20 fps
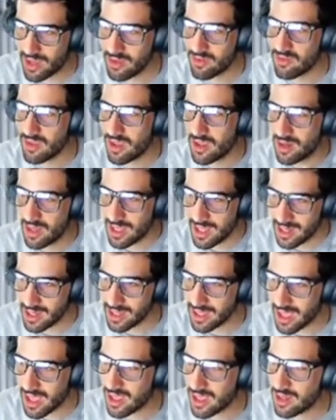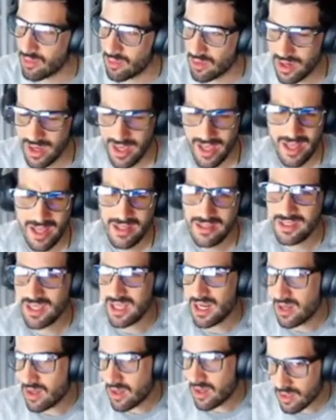and hit again, or to get
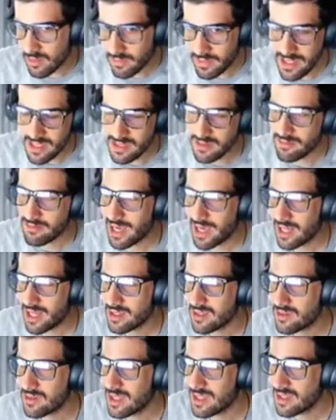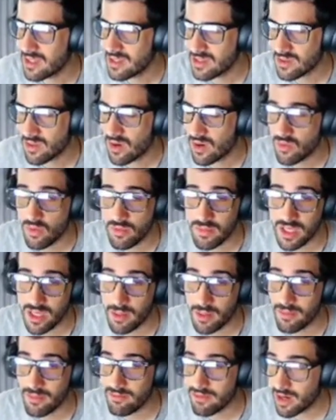another piece of value, then this card will
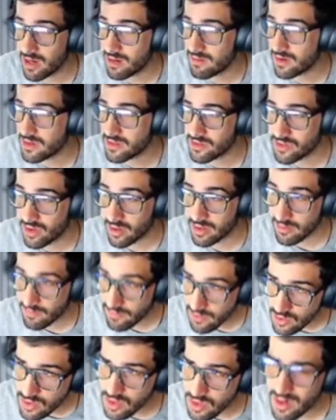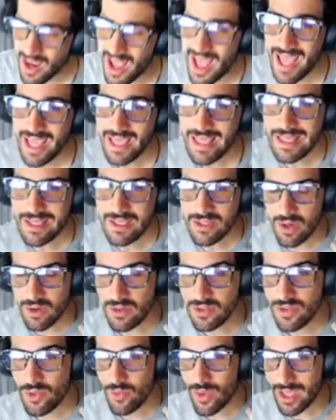become very, very strong in the future. He's
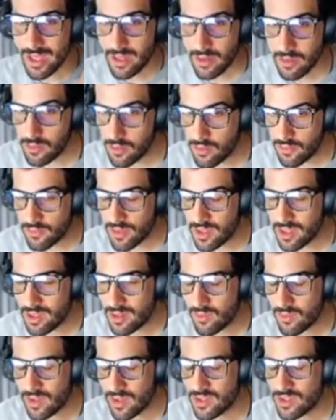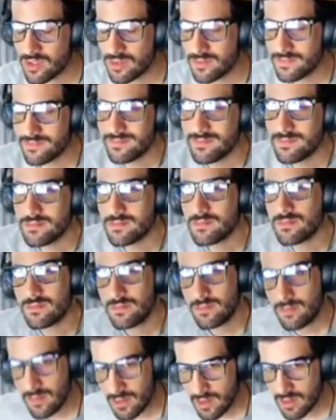also a Luffy, which,
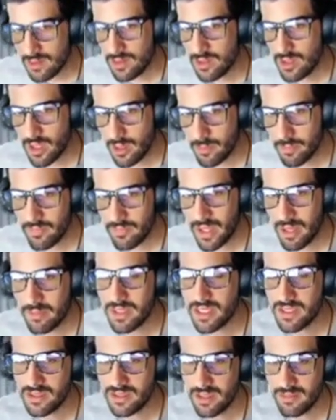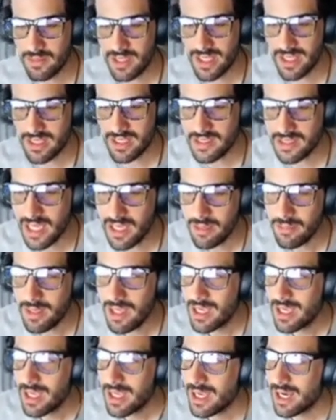yep, that means something in this game.
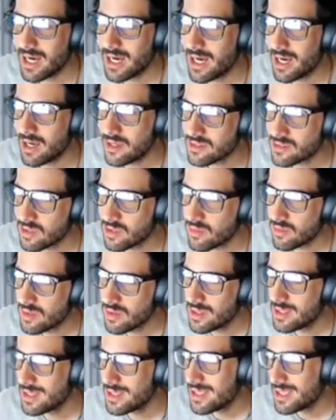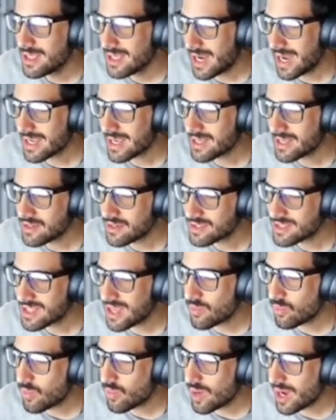So I can understand
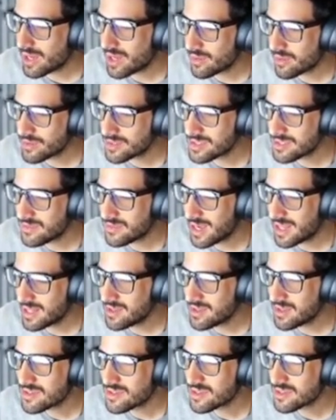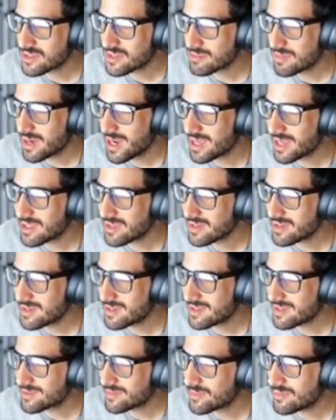why it holds this value. It's just, my
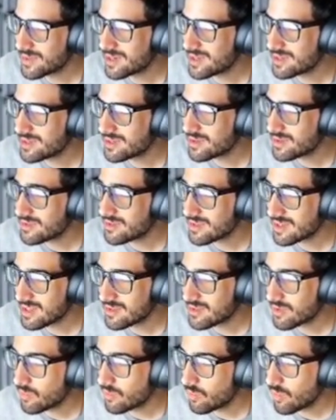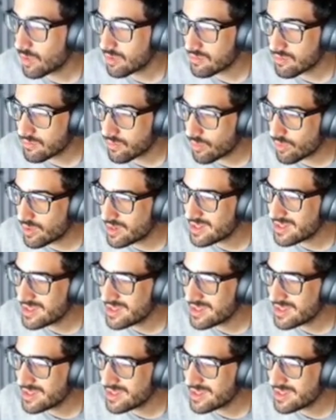goodness, 113 to 140